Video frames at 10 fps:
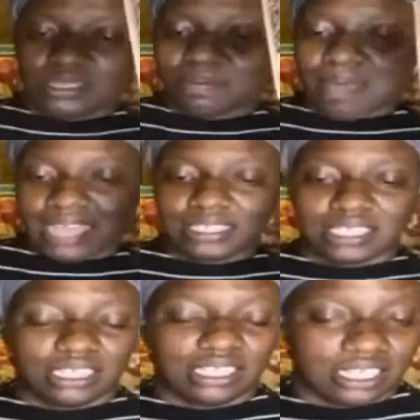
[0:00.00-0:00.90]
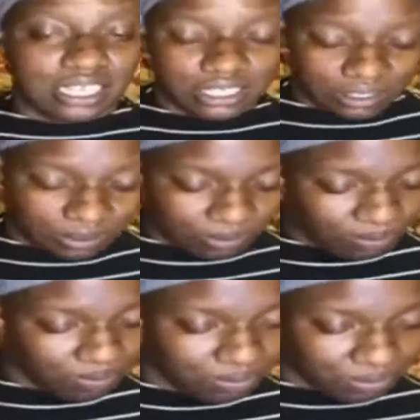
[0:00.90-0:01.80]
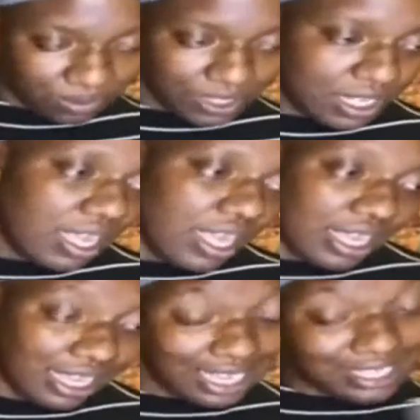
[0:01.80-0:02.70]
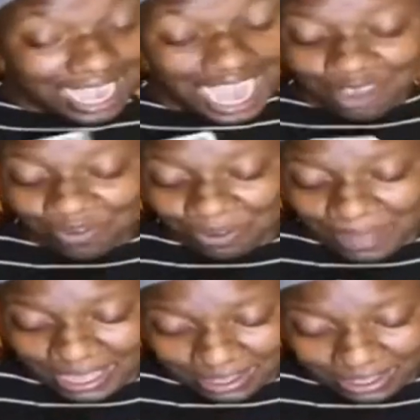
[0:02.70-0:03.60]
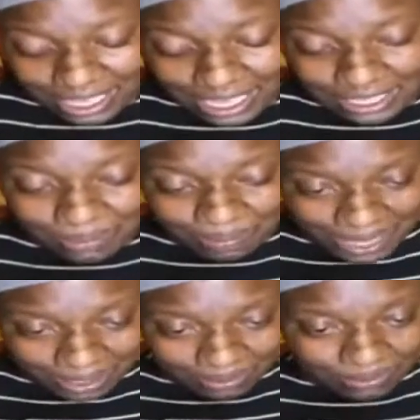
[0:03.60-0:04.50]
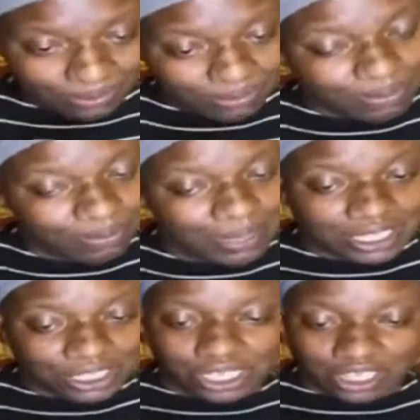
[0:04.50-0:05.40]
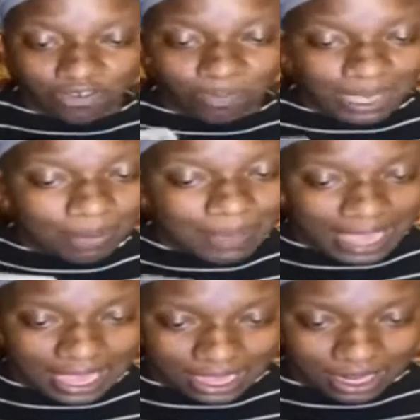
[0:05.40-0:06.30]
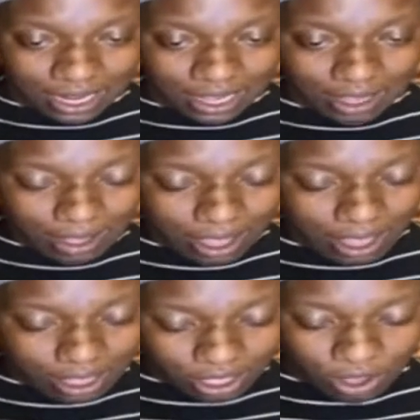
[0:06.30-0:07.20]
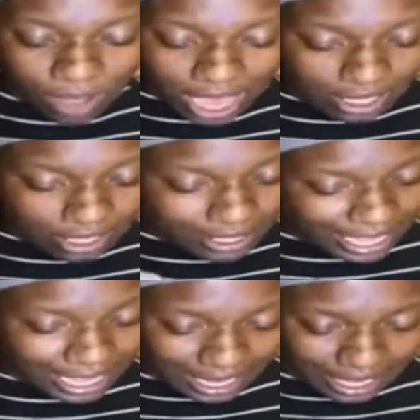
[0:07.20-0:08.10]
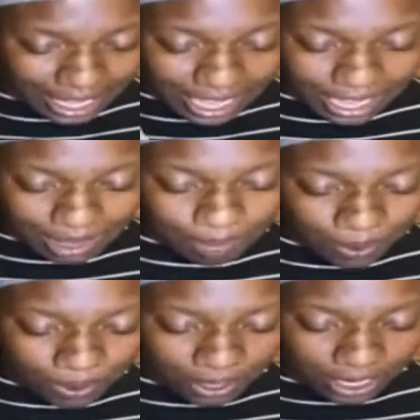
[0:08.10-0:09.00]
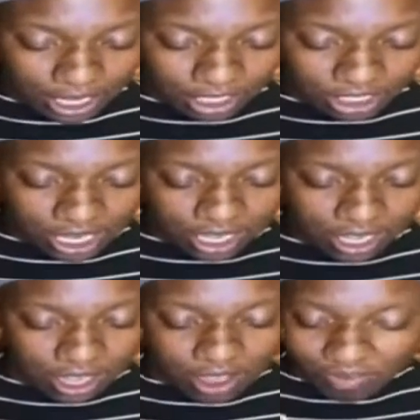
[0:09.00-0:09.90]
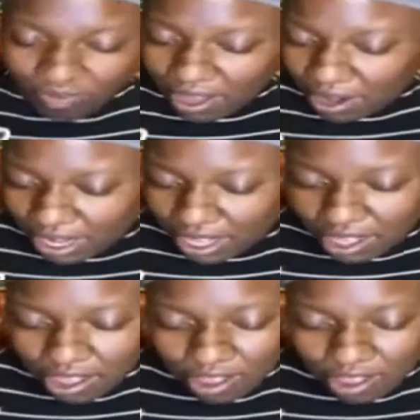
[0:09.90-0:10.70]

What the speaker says: masculine. He's an alpha male. He's a big chief, big man. Go high, get it. Emperor energy. Very